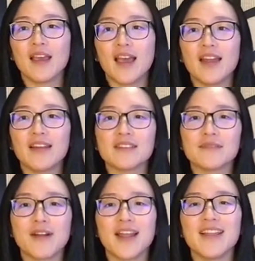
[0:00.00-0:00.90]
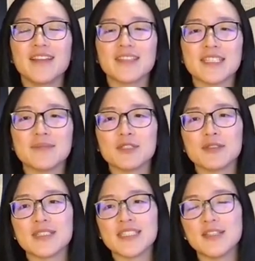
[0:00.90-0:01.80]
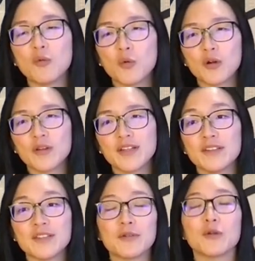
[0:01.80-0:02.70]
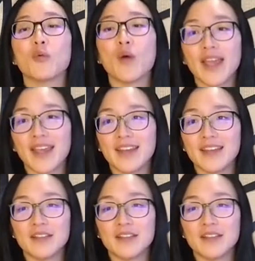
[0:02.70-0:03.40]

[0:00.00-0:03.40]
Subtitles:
And this friend seems to see the world in a different way,